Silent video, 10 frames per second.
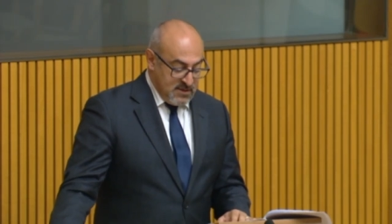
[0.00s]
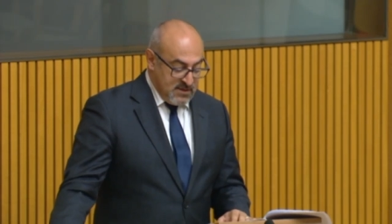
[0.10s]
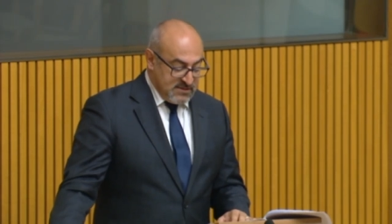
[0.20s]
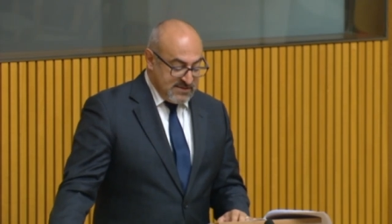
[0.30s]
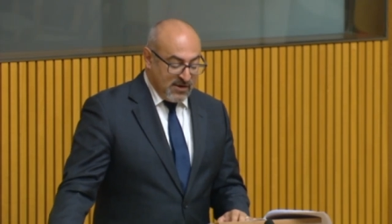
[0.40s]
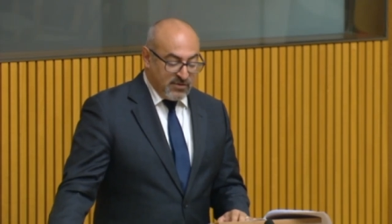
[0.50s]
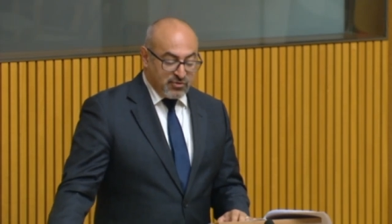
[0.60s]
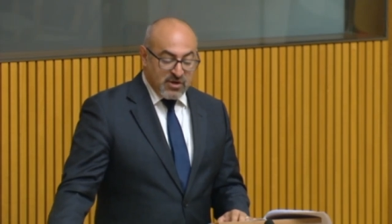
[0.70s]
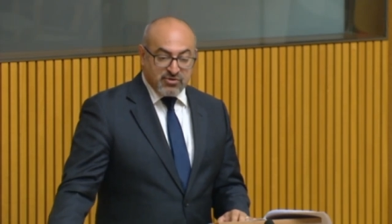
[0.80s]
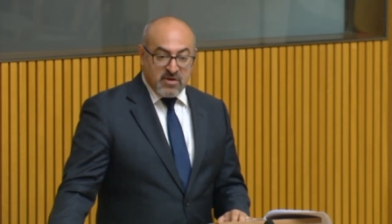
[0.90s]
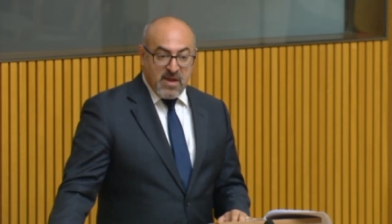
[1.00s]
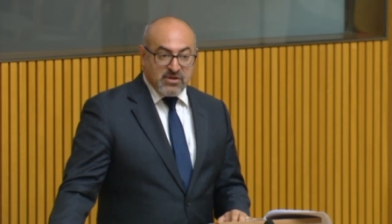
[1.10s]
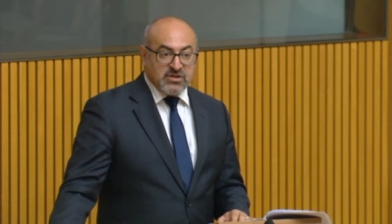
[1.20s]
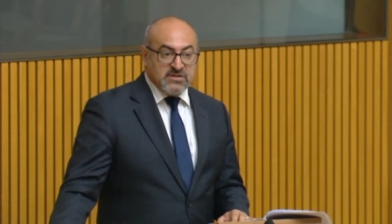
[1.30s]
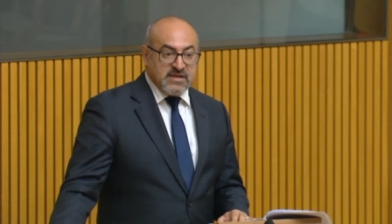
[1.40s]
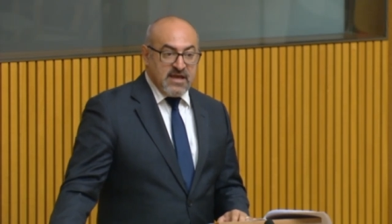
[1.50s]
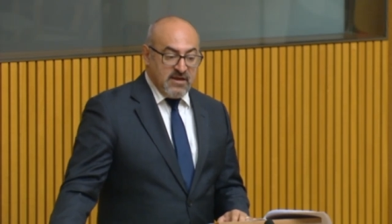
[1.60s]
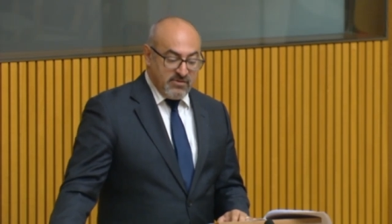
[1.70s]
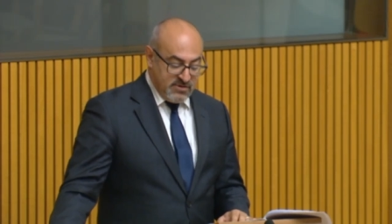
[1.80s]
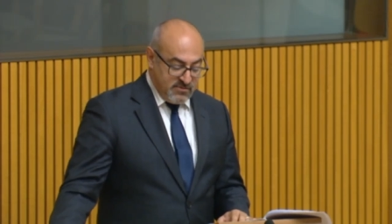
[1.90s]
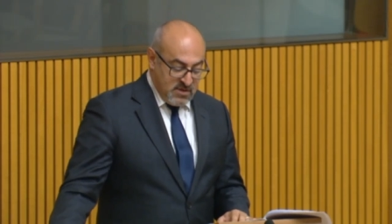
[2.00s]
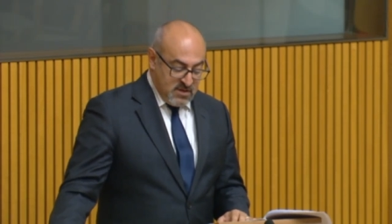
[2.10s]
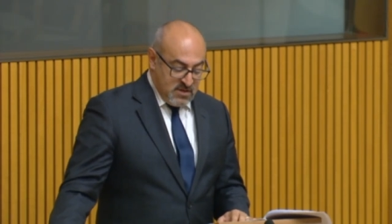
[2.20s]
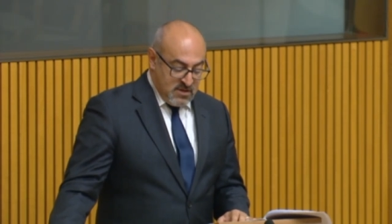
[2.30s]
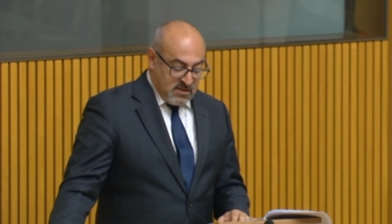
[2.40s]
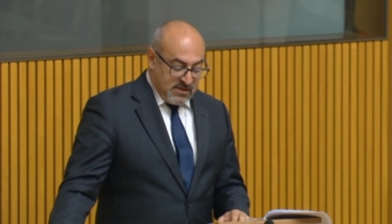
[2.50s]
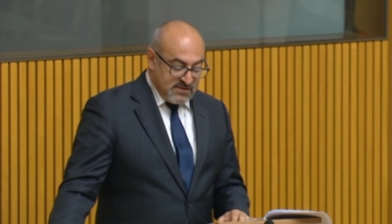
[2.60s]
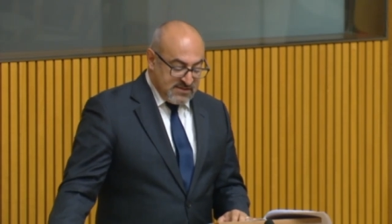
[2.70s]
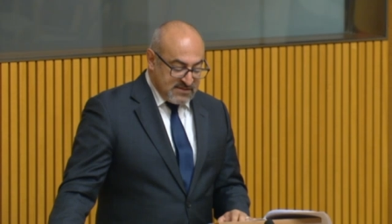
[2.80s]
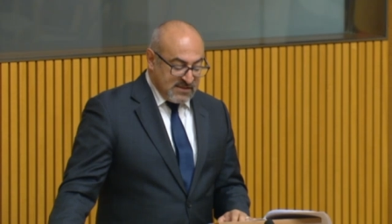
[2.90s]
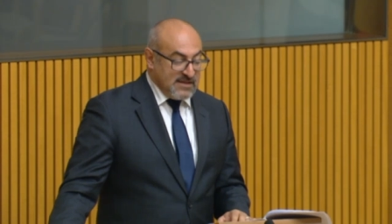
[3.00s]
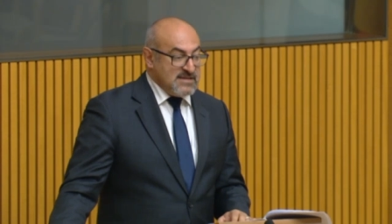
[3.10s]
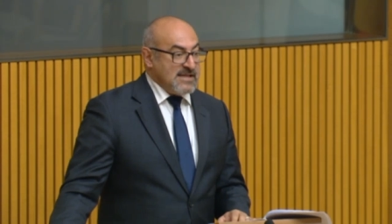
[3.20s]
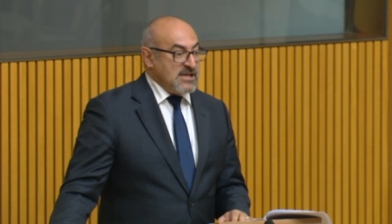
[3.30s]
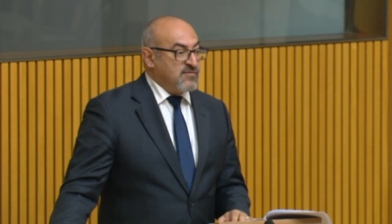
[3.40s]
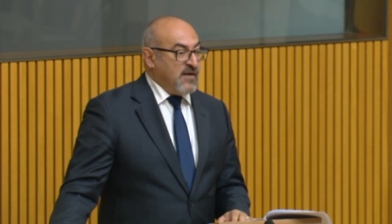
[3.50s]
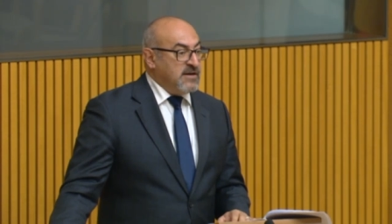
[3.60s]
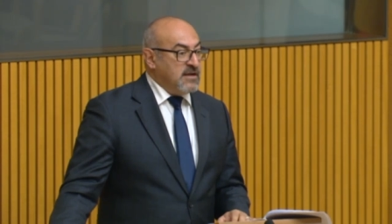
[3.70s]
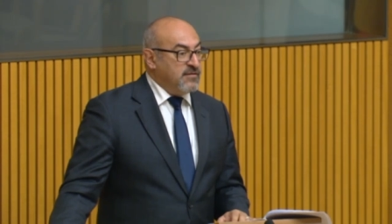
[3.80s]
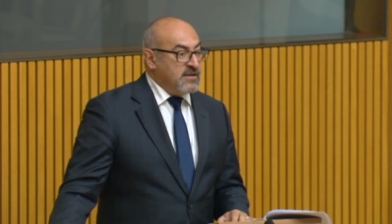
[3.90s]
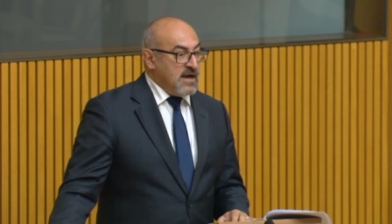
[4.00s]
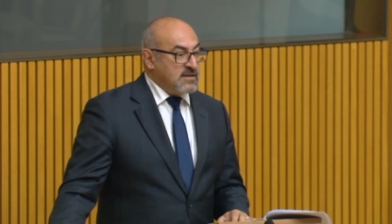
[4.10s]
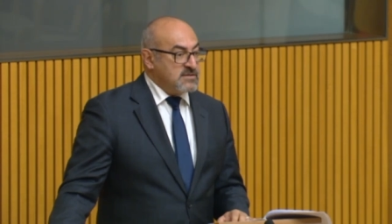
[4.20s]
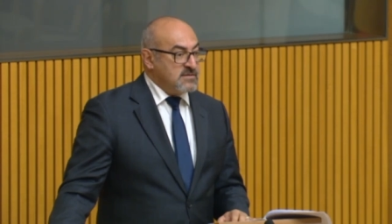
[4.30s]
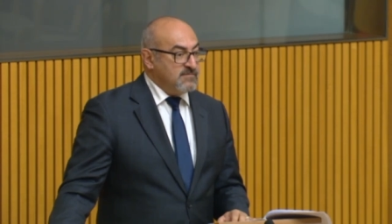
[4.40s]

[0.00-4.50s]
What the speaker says: sat on the Treasury benches there and consistently slashed funding for the arts.